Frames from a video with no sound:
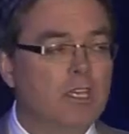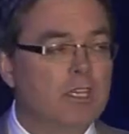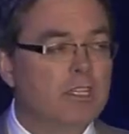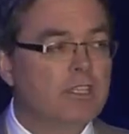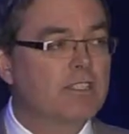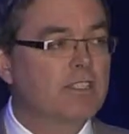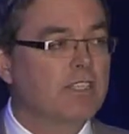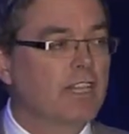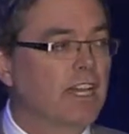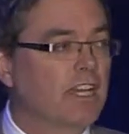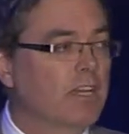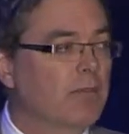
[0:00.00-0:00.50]

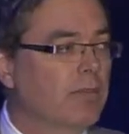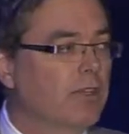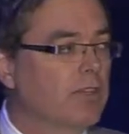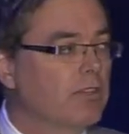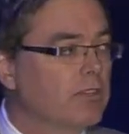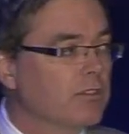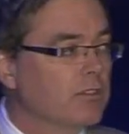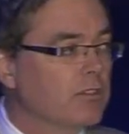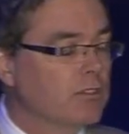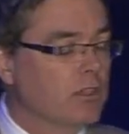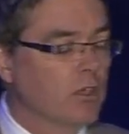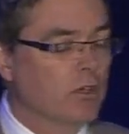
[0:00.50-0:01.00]

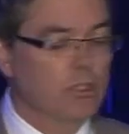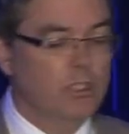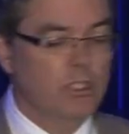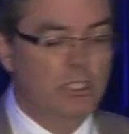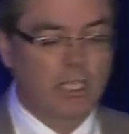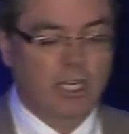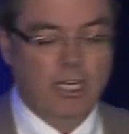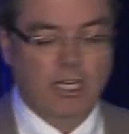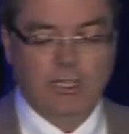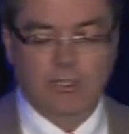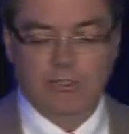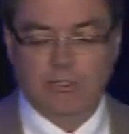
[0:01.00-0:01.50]
sediments,
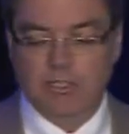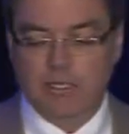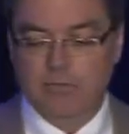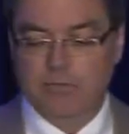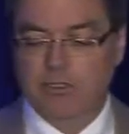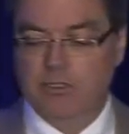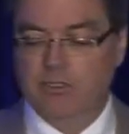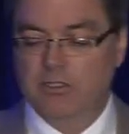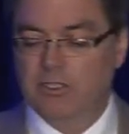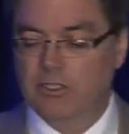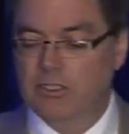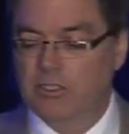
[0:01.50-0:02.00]
associated
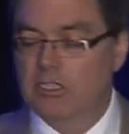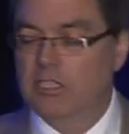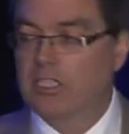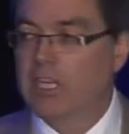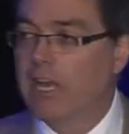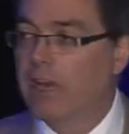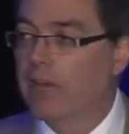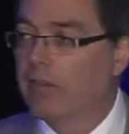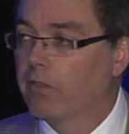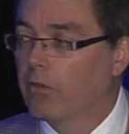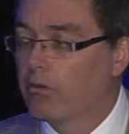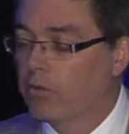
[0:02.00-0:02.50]
substances
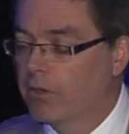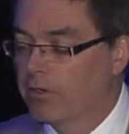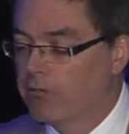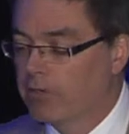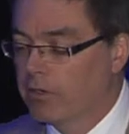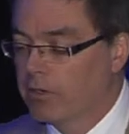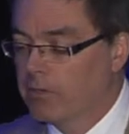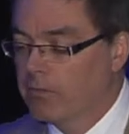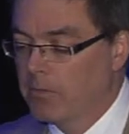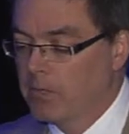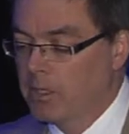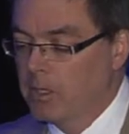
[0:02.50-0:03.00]
down the river.